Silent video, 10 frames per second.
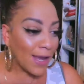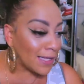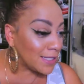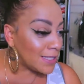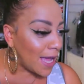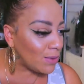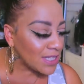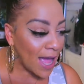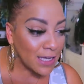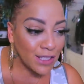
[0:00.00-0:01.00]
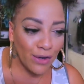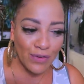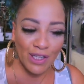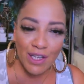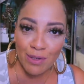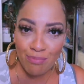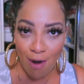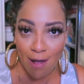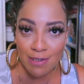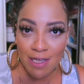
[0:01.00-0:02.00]
Now today was actually a really good
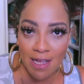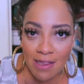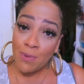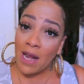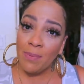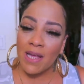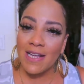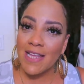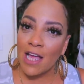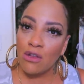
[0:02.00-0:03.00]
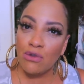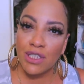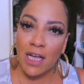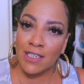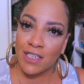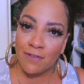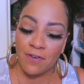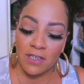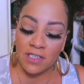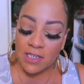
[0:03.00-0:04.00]
brow day. It's probably because I used a
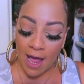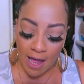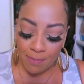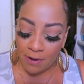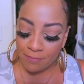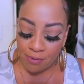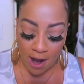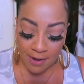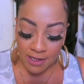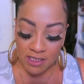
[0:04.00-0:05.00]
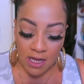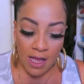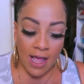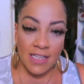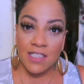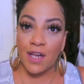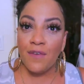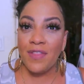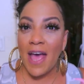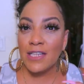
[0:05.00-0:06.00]
different type of product instead
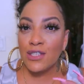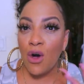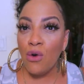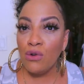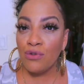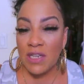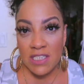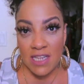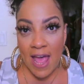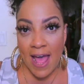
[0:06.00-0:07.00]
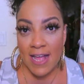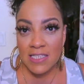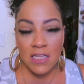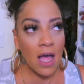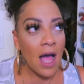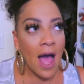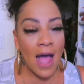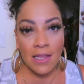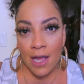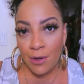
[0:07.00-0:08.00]
of that old greasy ass
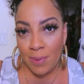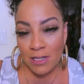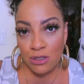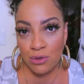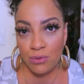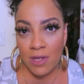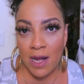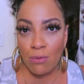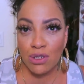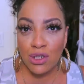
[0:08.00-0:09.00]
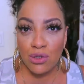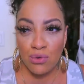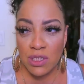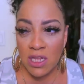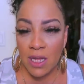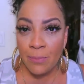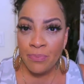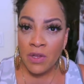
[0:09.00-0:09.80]
eyeliner pencil that I was using